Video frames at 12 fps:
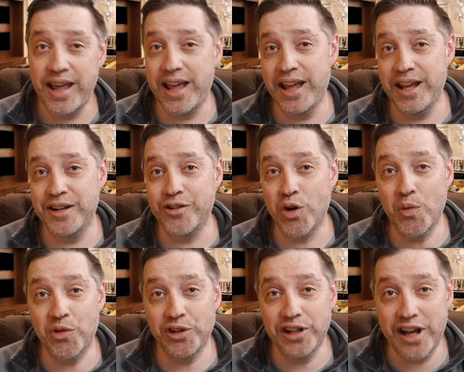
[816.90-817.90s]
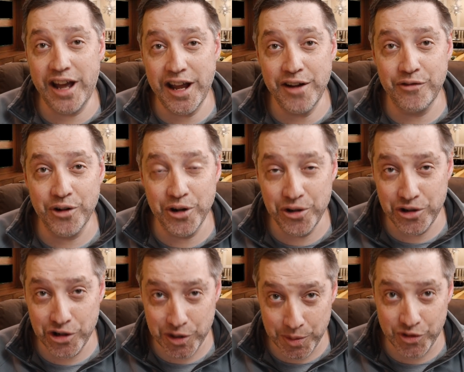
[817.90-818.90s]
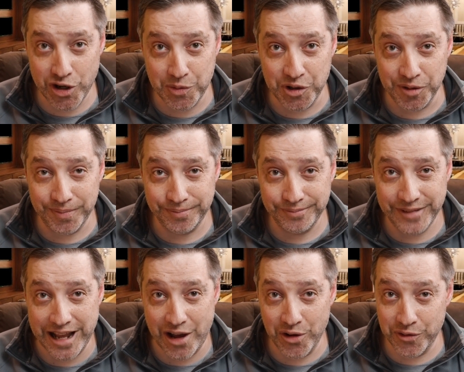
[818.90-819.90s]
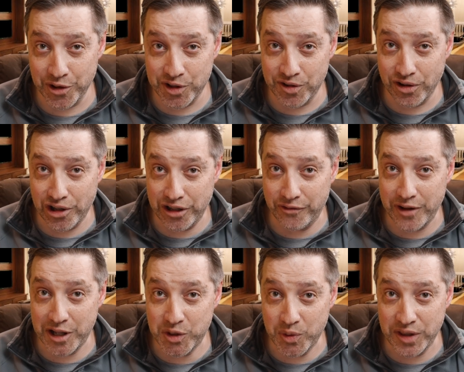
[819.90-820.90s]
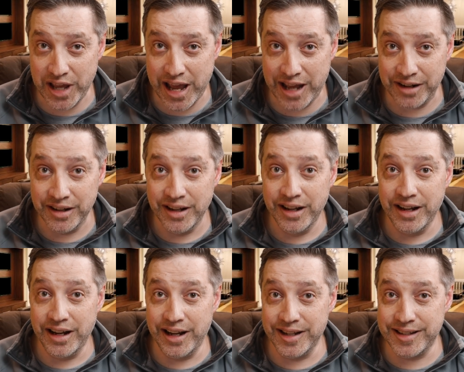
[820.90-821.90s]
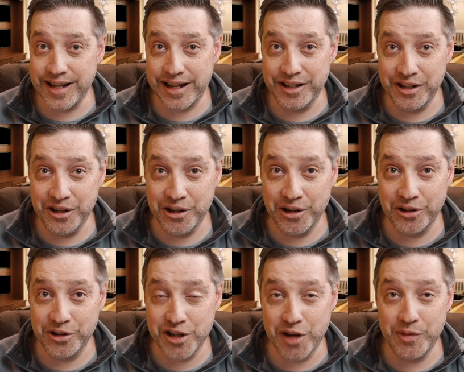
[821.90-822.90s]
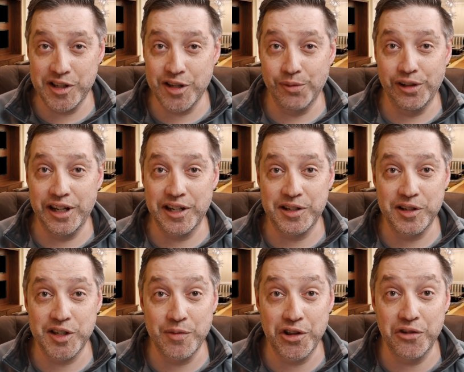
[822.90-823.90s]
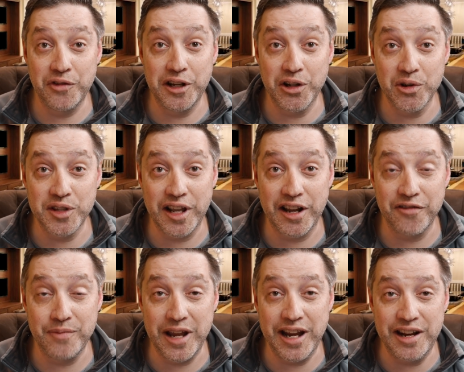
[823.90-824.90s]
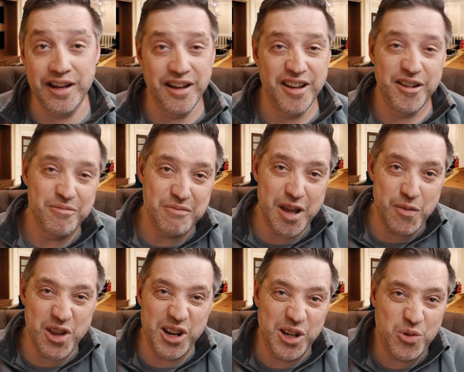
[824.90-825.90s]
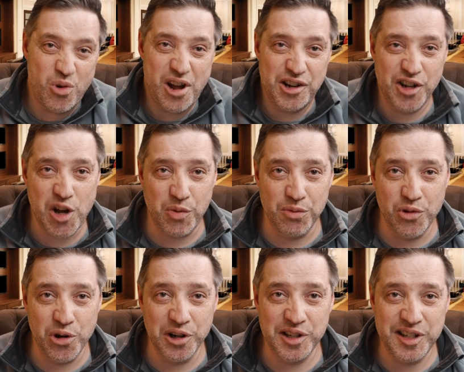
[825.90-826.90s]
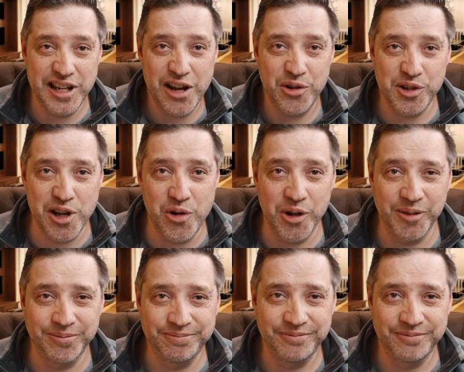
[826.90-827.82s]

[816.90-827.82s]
And hopefully I've earned your subscription. Now, if you're still on the fence with that, in a second here, there's going to be some links to some other videos that I've made. Maybe you need to watch a couple more to see how it's going.